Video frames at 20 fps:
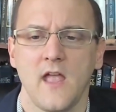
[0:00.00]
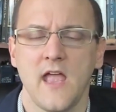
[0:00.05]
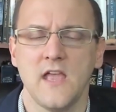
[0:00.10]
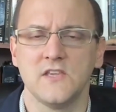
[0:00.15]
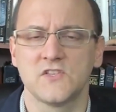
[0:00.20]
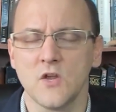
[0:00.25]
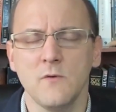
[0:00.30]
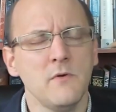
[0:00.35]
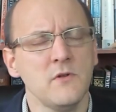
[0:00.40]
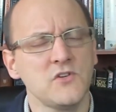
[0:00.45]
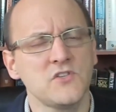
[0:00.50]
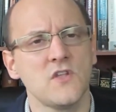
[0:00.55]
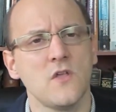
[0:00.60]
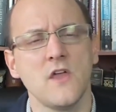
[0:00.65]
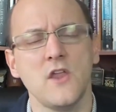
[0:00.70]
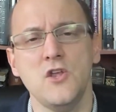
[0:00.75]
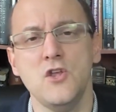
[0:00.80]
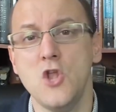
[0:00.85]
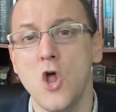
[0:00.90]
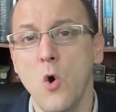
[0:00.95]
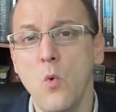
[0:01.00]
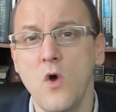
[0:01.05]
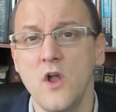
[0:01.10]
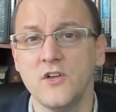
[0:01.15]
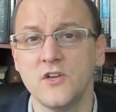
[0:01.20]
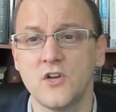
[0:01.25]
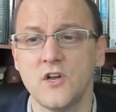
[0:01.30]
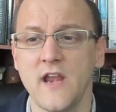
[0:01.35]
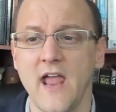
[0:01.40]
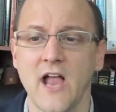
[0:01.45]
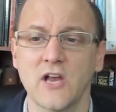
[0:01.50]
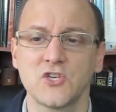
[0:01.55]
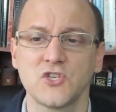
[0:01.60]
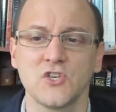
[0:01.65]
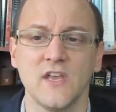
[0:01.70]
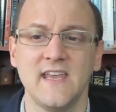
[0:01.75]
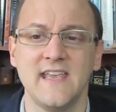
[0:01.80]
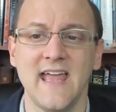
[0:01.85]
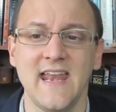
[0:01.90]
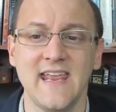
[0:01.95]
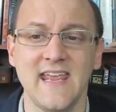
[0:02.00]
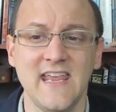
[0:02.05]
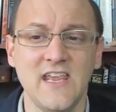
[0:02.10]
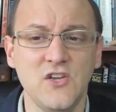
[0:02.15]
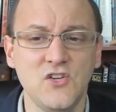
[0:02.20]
and so much so that no one could actually get